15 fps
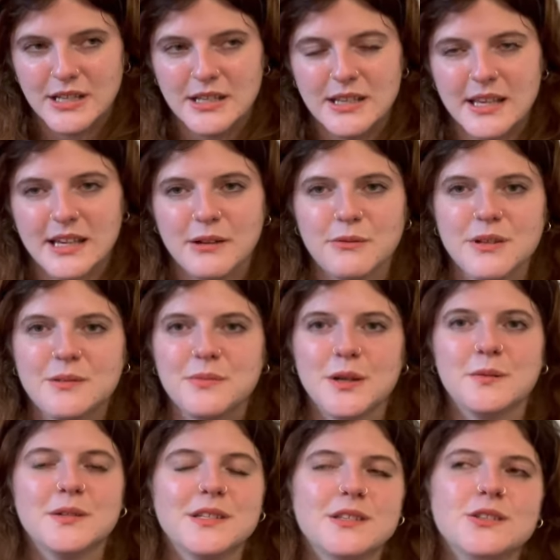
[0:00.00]
Like, I wouldn't be
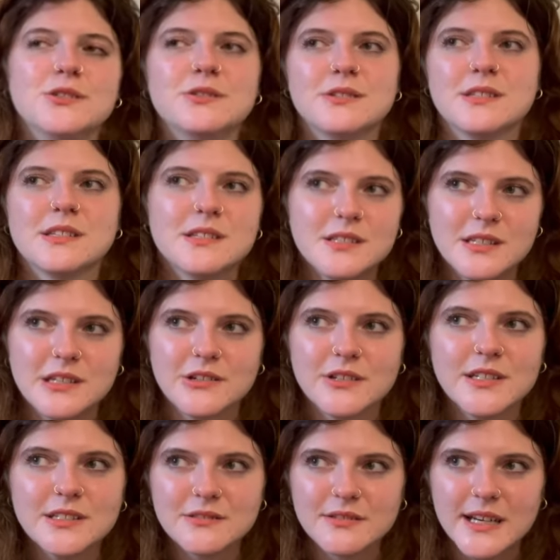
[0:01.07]
able to use the
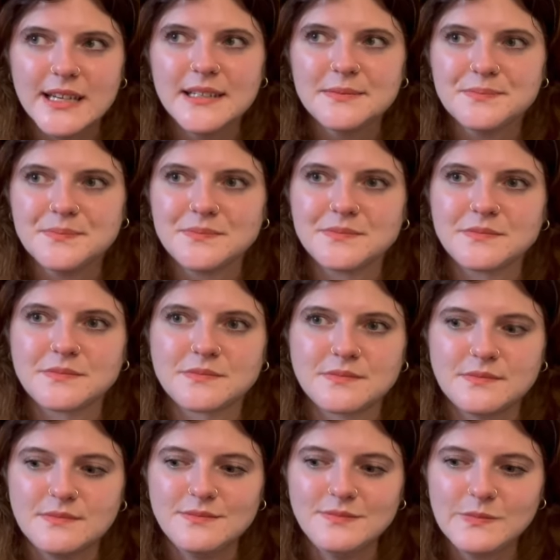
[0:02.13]
decrease rate
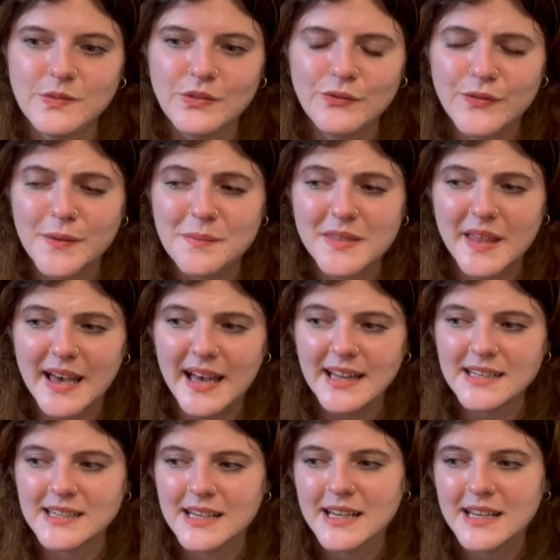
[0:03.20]
from that.